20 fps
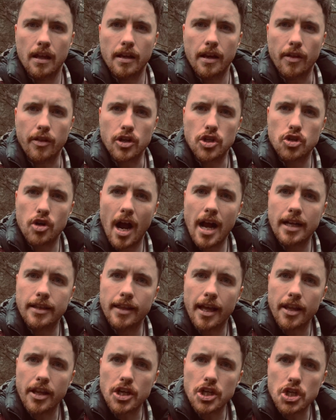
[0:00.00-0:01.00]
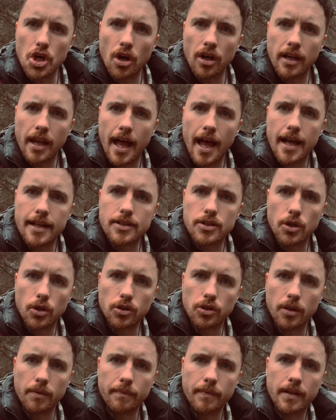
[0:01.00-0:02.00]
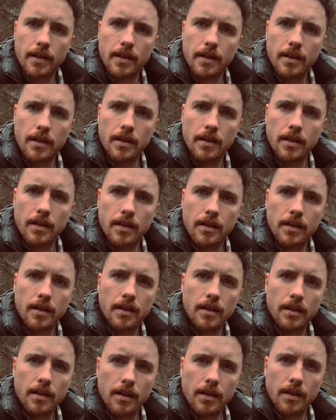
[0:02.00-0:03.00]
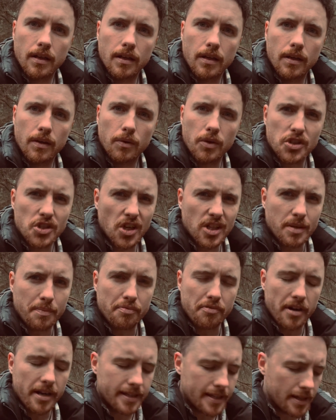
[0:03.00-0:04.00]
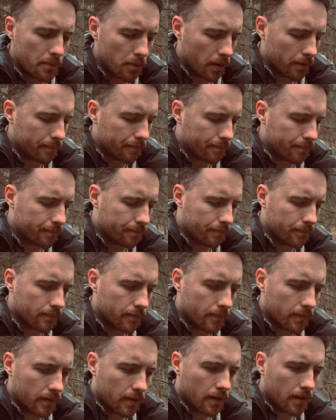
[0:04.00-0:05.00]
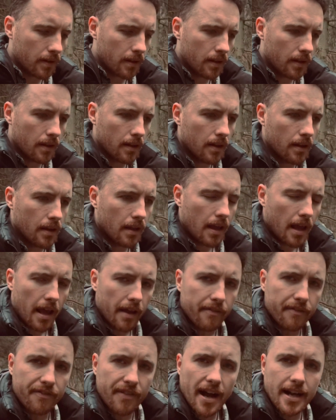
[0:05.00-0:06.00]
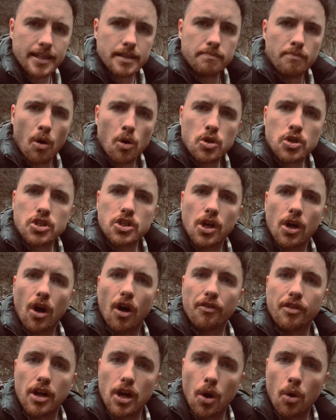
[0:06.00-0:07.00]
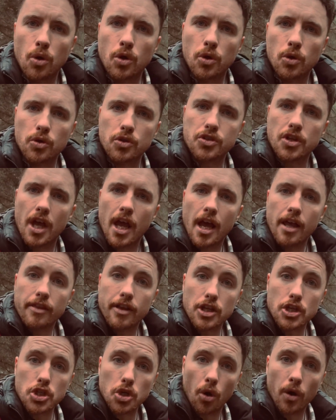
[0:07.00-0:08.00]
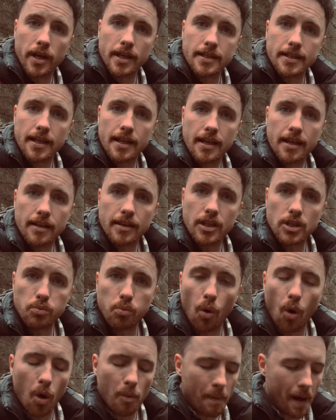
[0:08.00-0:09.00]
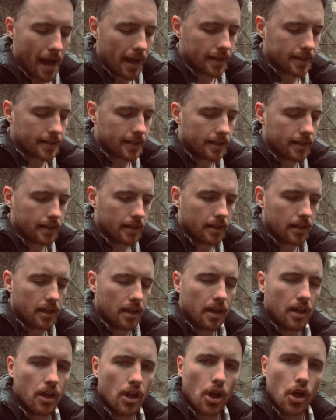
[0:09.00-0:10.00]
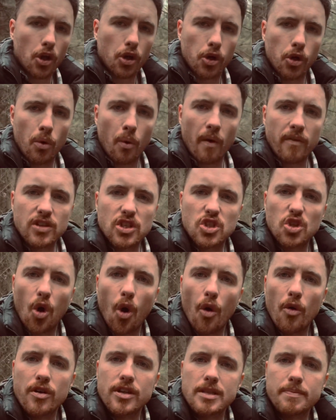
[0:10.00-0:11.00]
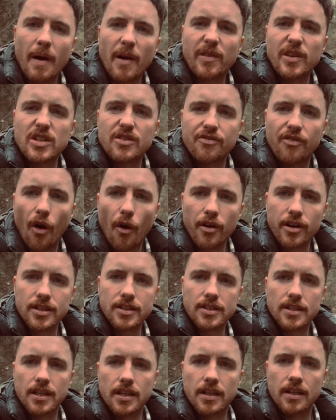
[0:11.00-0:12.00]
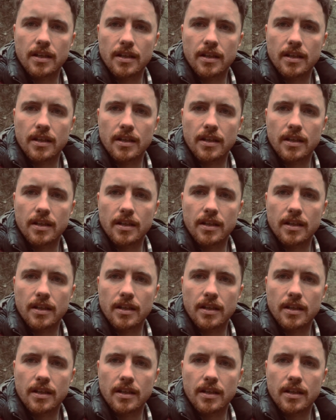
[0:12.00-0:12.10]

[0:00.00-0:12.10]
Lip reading: Now the track that this young lad took them was not a pretty one. In fact, most of the locals that joined this war band grew out of stories about this forest